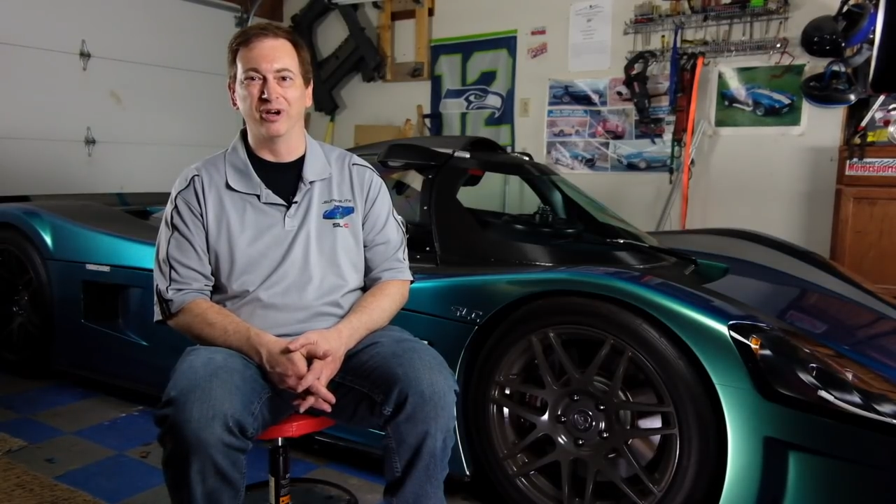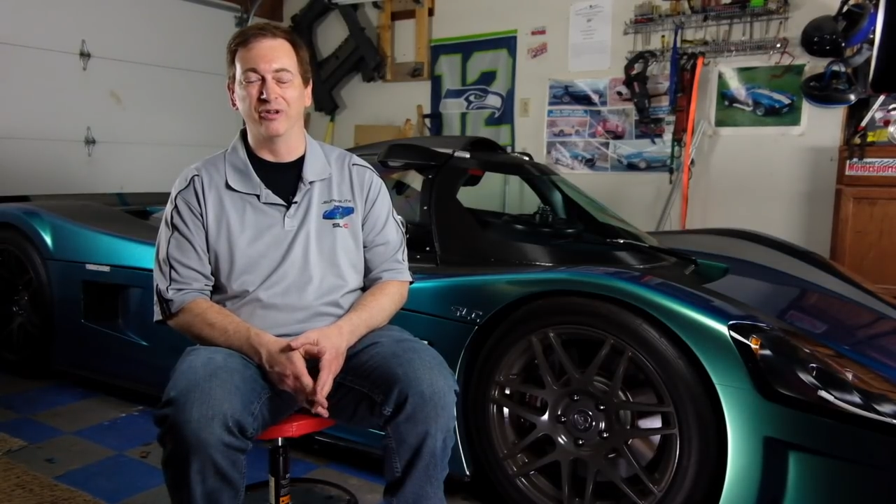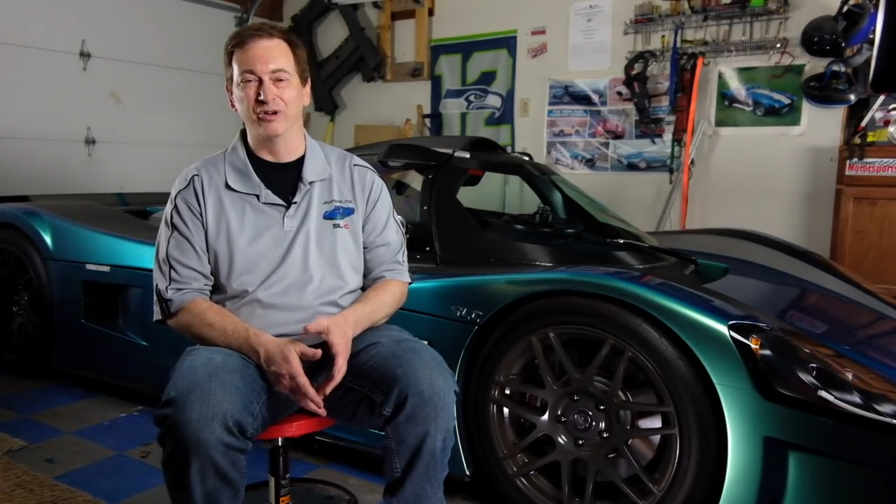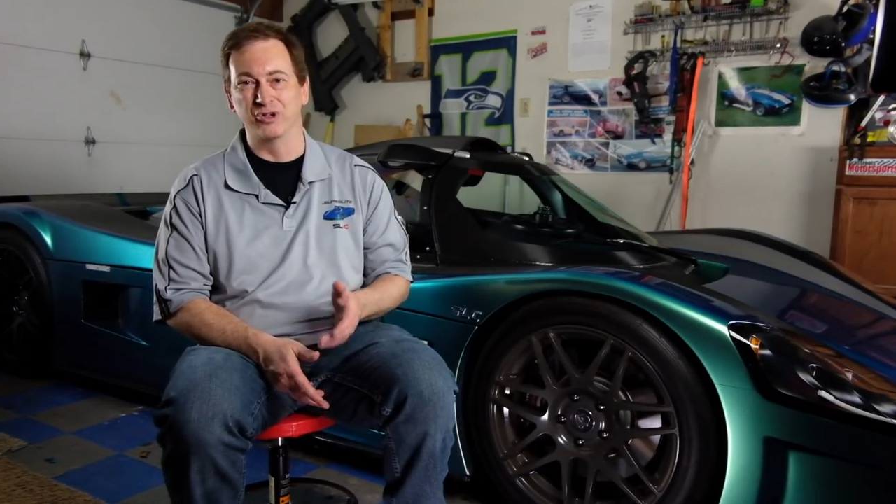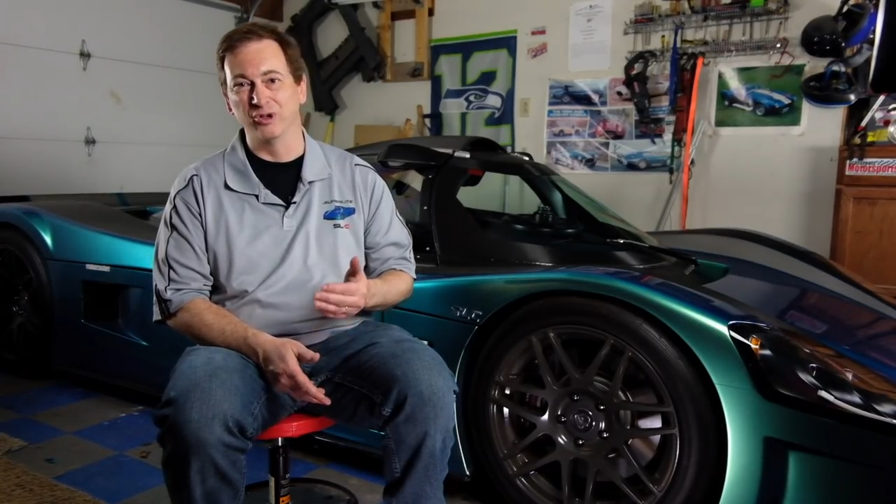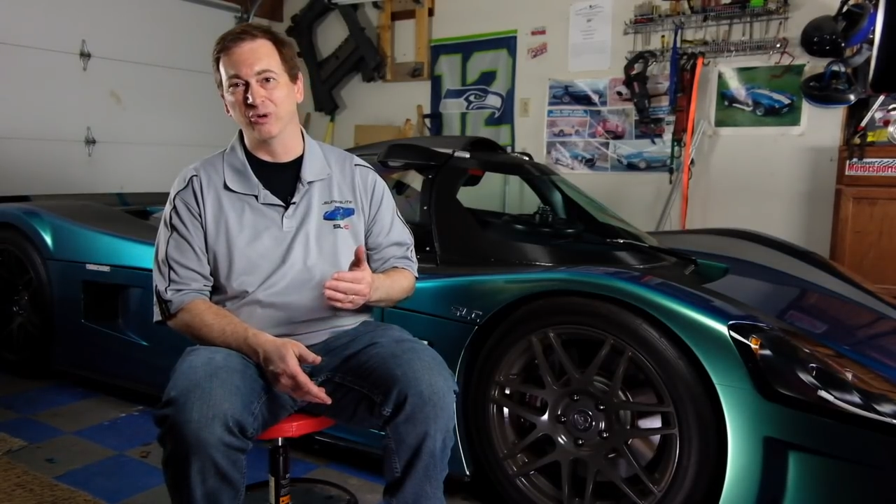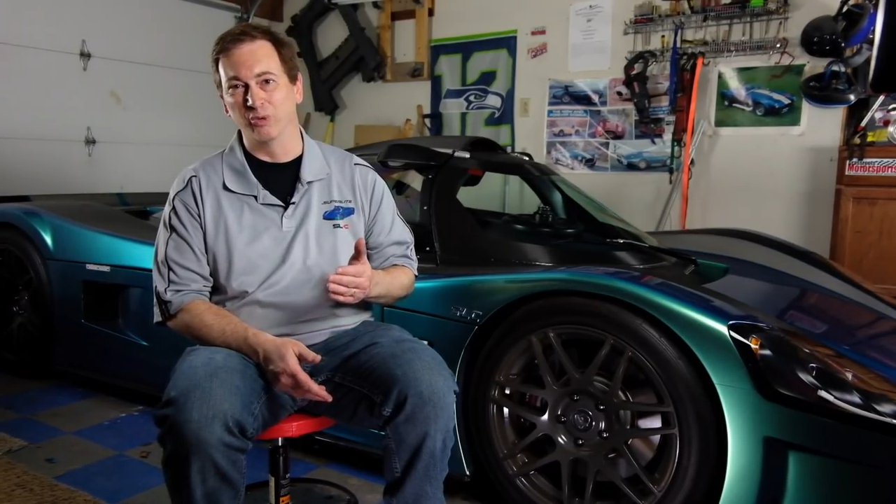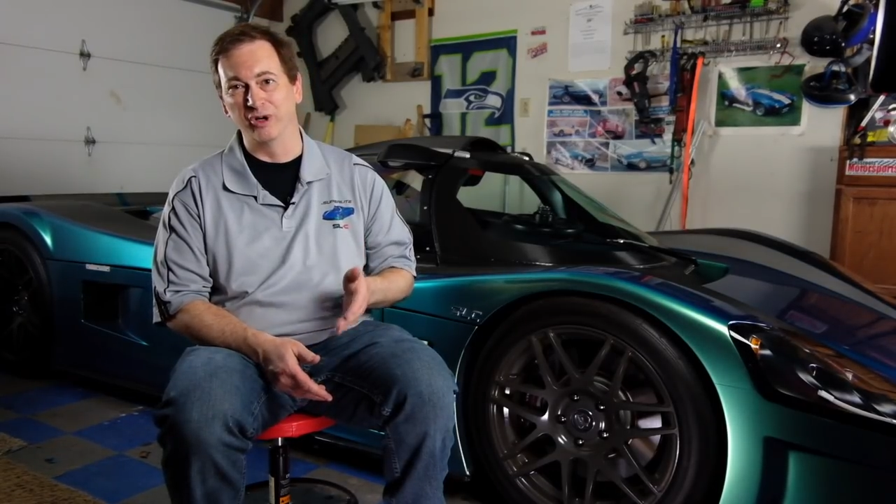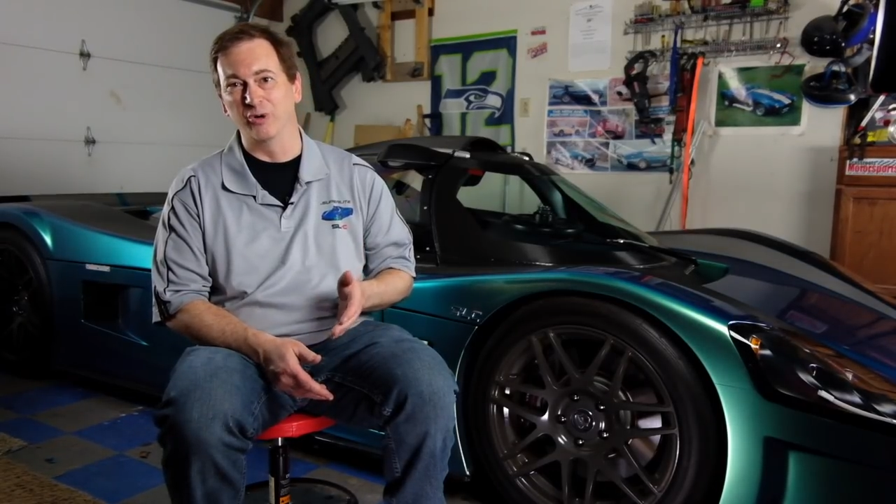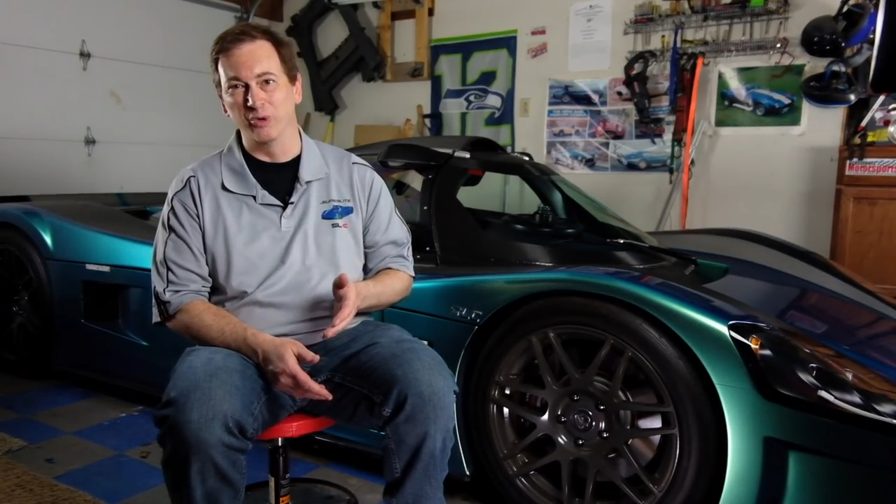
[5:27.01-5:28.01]
or there's no
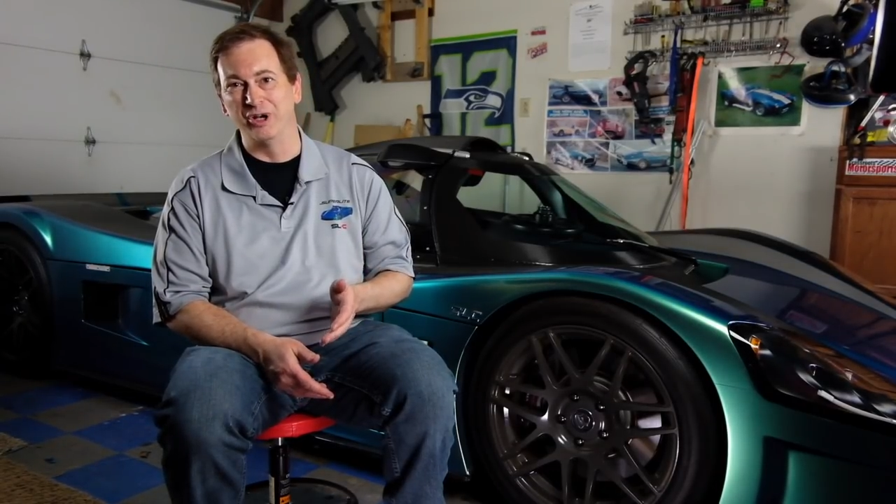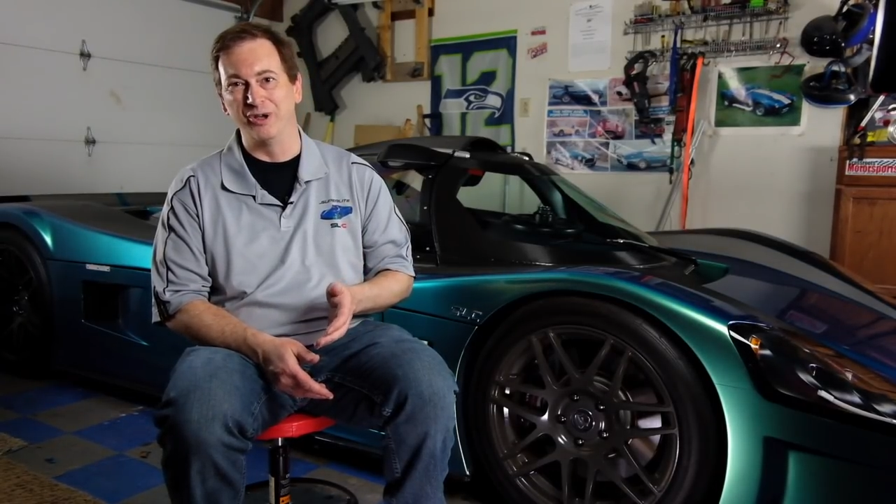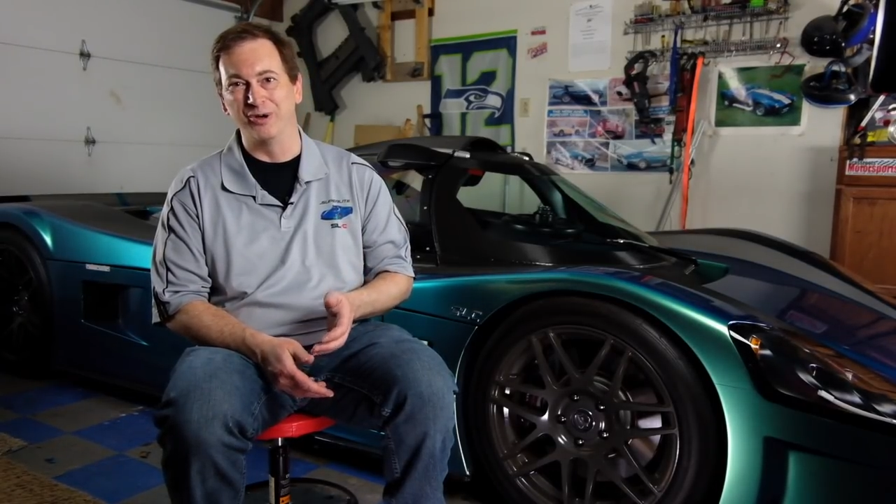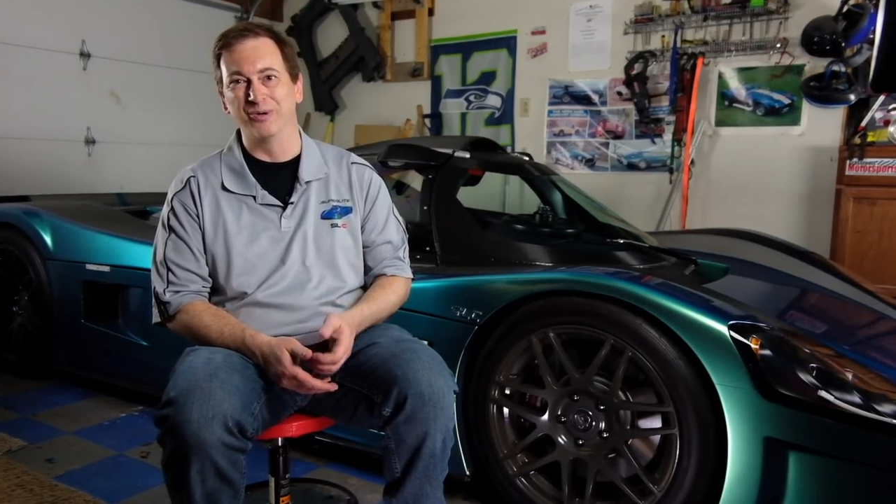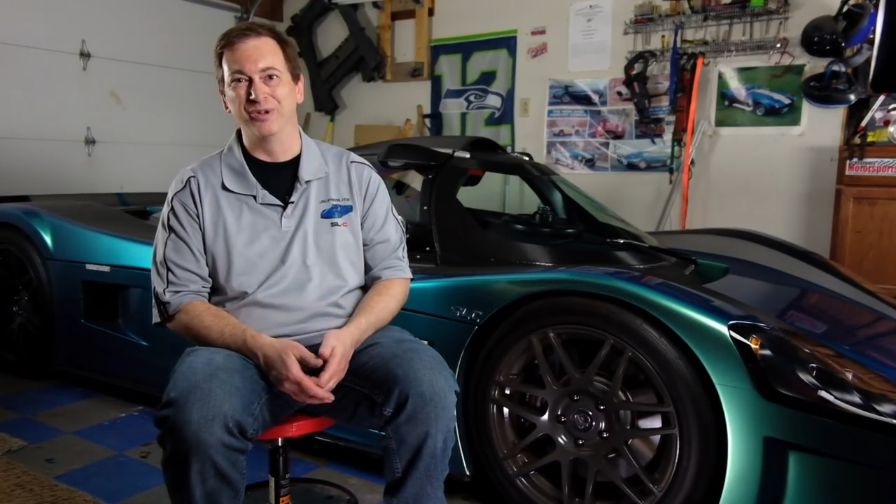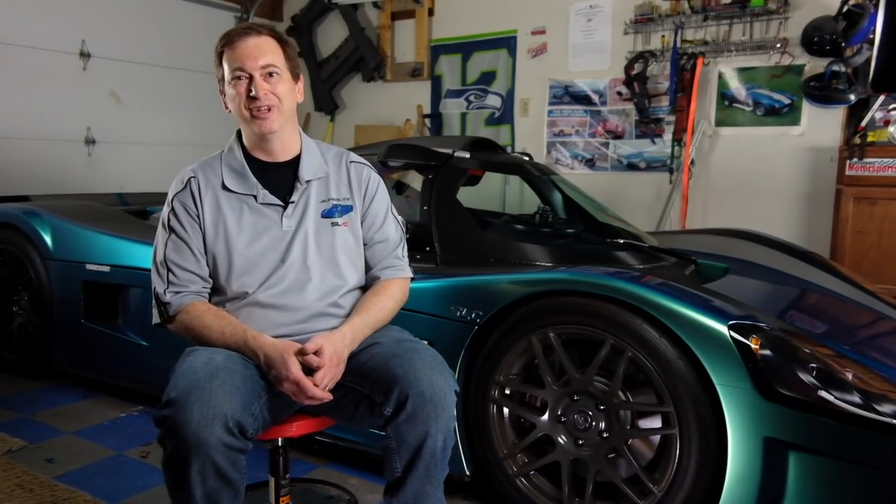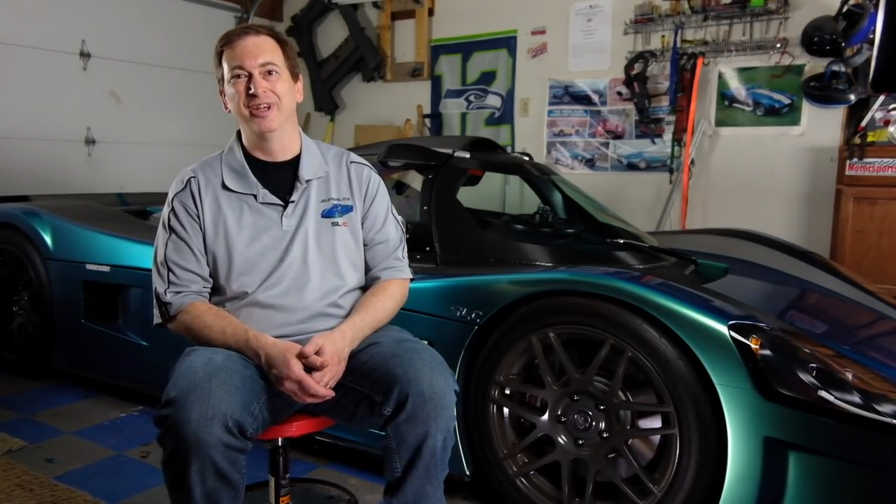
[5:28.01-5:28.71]
rear window.